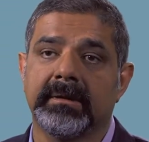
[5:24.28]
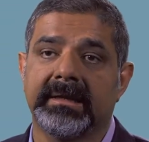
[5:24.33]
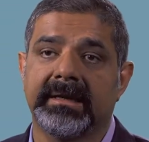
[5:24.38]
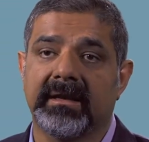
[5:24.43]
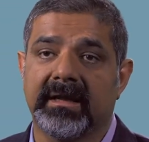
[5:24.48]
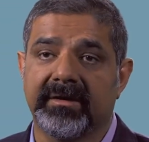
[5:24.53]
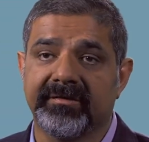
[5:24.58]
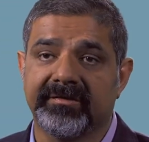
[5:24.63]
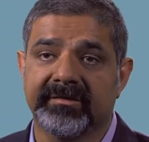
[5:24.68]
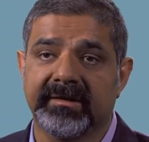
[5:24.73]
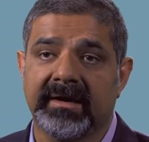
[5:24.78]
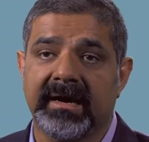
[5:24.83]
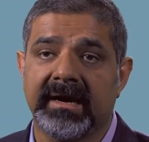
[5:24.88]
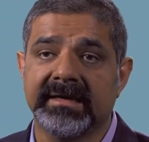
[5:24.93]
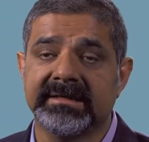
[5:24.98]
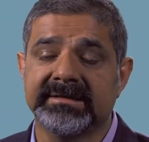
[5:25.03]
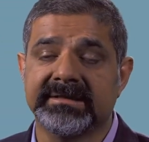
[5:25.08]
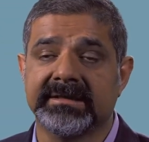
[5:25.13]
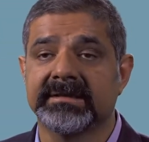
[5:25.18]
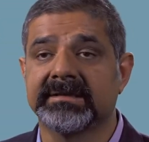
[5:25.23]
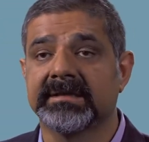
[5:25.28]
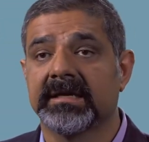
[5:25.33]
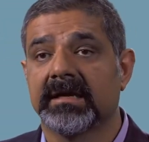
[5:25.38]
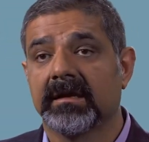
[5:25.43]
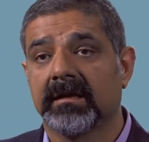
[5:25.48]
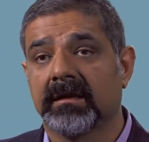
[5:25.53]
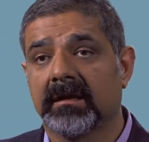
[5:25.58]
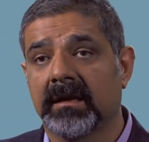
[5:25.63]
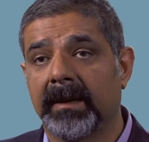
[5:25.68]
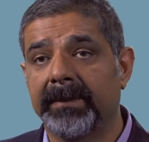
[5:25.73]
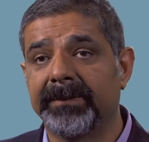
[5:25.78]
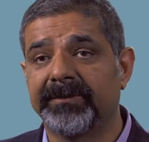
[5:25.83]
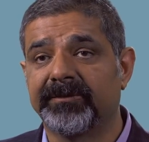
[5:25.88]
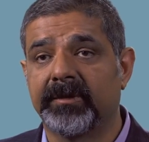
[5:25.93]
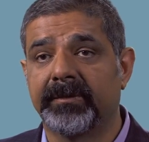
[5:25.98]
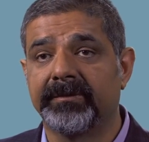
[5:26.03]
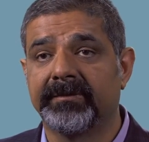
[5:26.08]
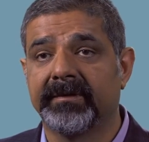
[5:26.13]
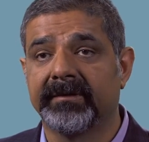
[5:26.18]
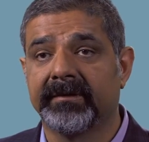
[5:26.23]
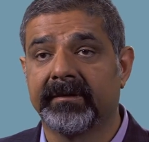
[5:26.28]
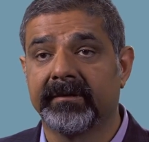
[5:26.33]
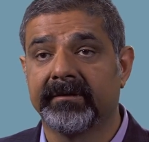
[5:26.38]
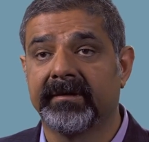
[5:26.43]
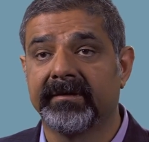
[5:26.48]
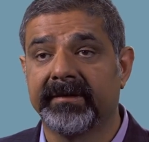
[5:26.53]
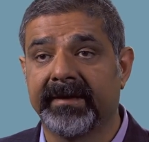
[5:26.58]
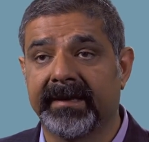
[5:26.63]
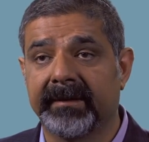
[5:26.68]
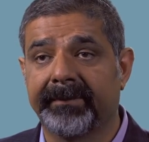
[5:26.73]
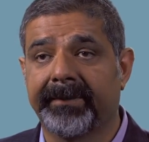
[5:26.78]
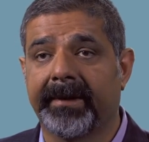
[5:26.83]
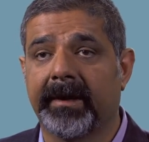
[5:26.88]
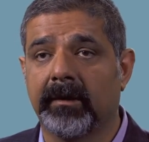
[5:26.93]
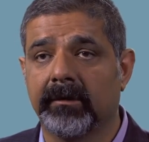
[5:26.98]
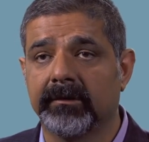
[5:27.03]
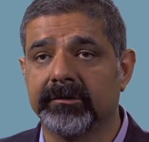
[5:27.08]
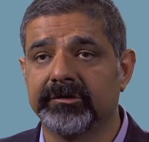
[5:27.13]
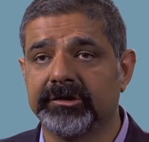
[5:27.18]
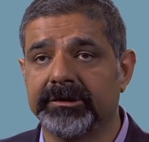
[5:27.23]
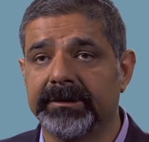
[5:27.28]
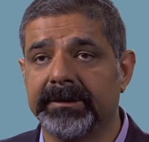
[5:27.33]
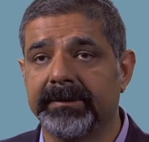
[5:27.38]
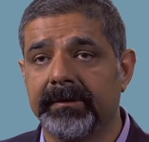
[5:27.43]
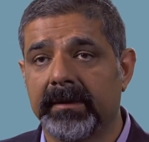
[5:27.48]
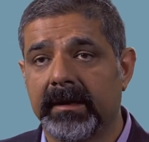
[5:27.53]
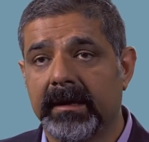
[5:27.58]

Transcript: in life sciences comes from synthetic biology.